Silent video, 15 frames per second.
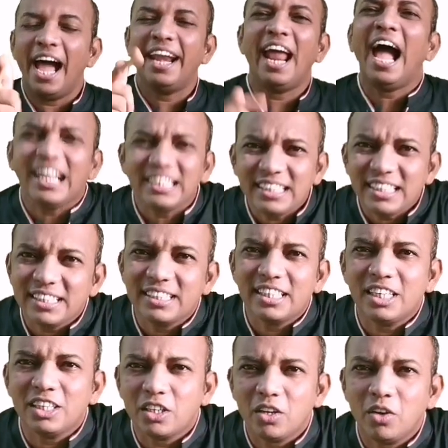and as a
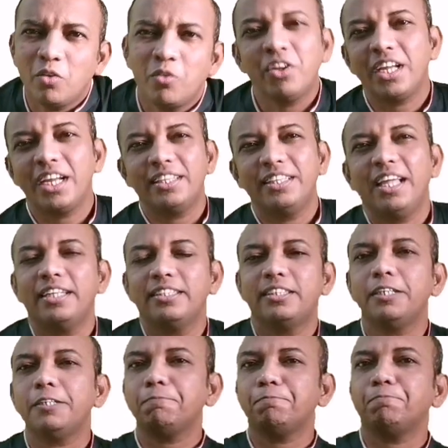result we get the
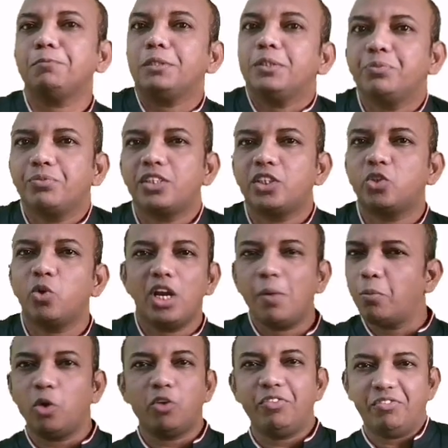answer
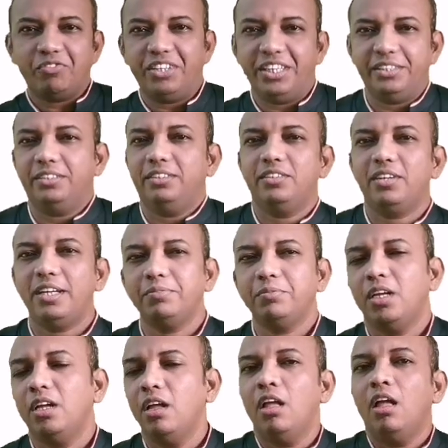12 upon 15, right?